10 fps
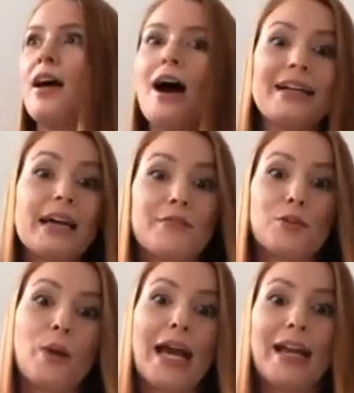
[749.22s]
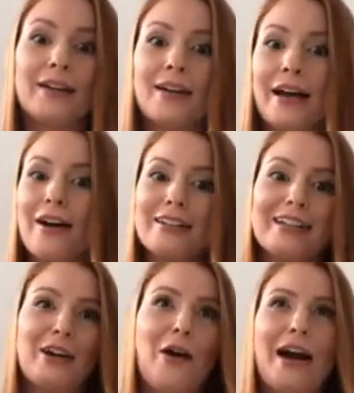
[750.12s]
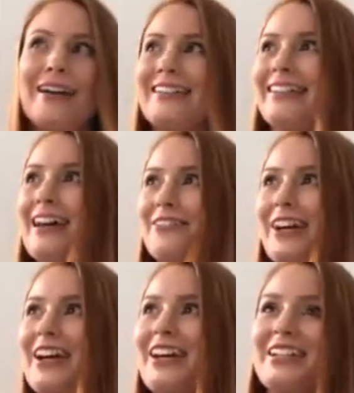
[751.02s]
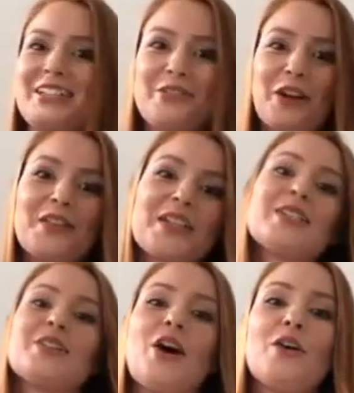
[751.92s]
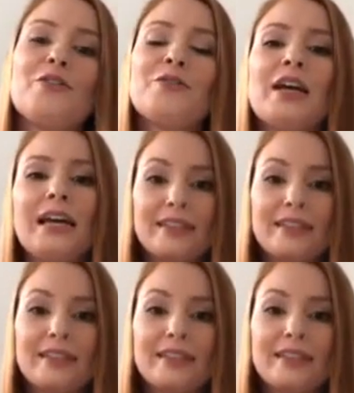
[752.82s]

I never win, I never do all of this stuff.